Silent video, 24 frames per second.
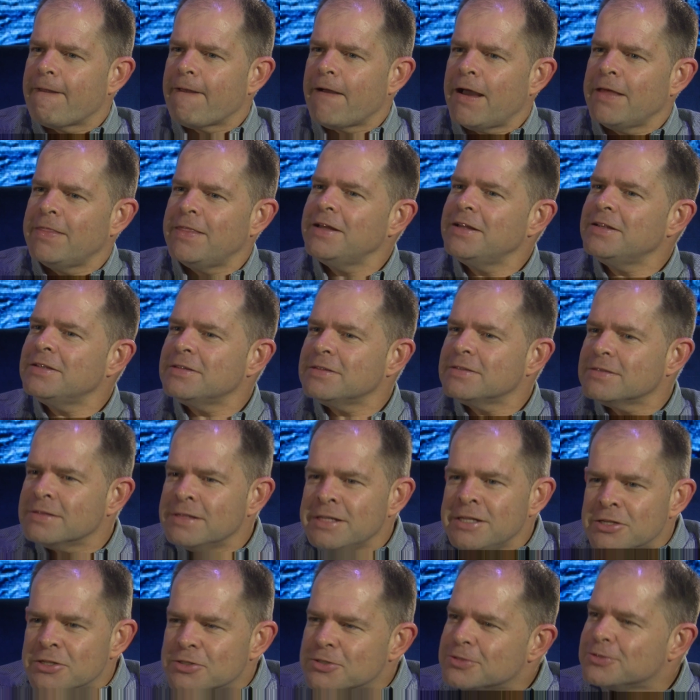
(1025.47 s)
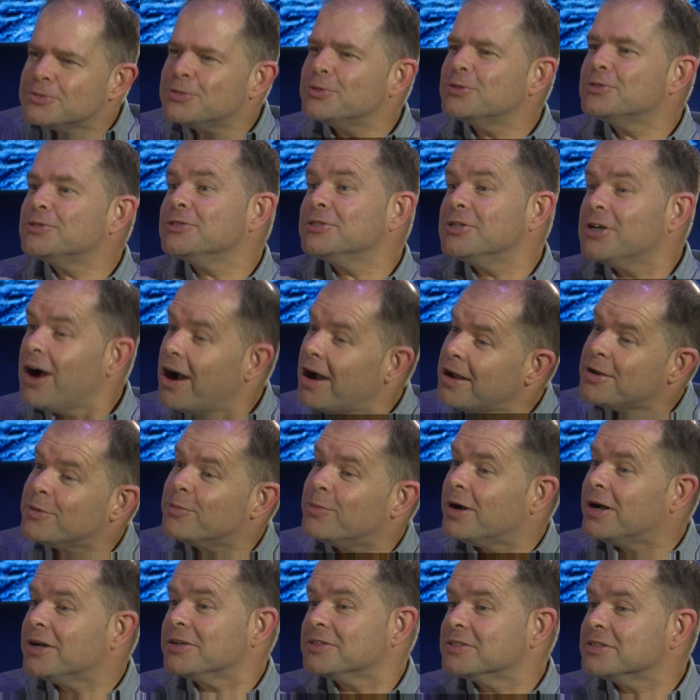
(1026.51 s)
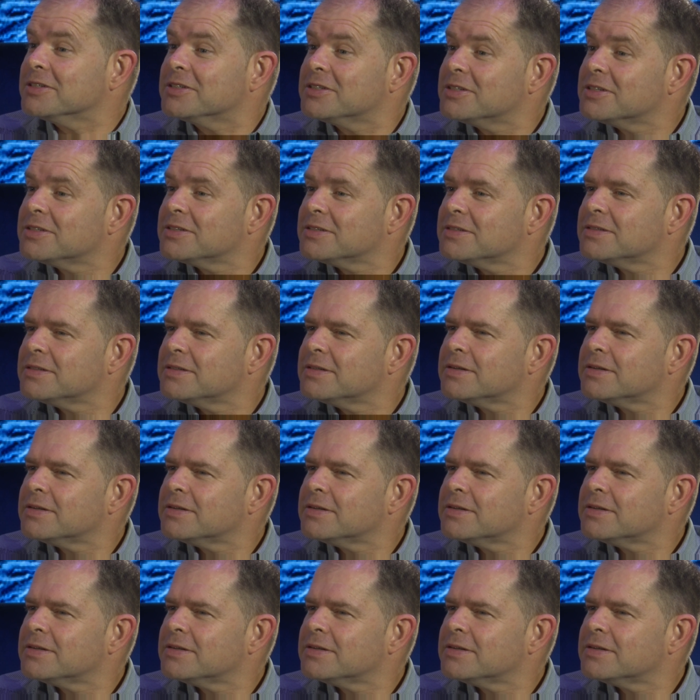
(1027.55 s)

I then needed to talk to God about it. You